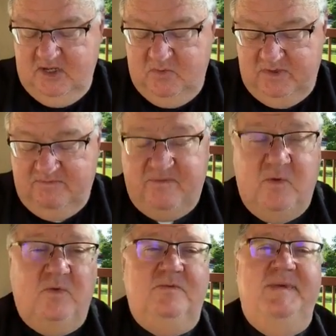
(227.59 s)
You
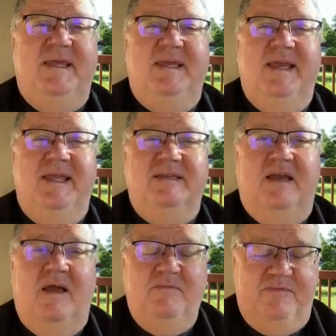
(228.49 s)
enfold me
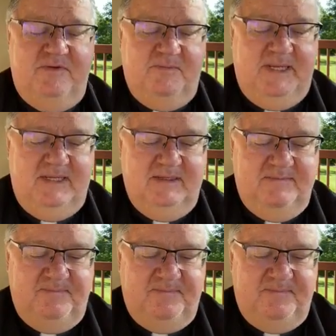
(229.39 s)
and comfort me